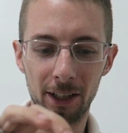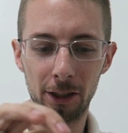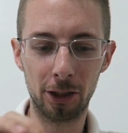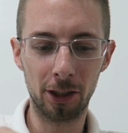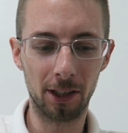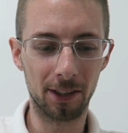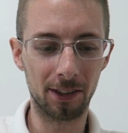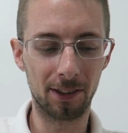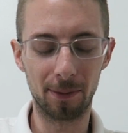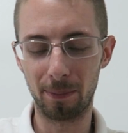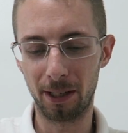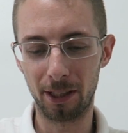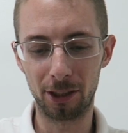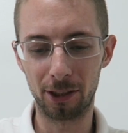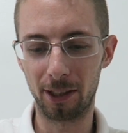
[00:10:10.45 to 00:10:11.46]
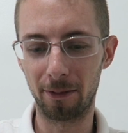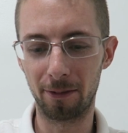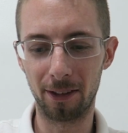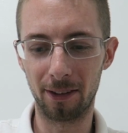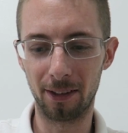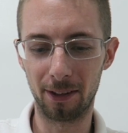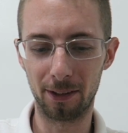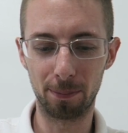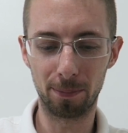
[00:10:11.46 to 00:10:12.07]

adjust and make sure everything's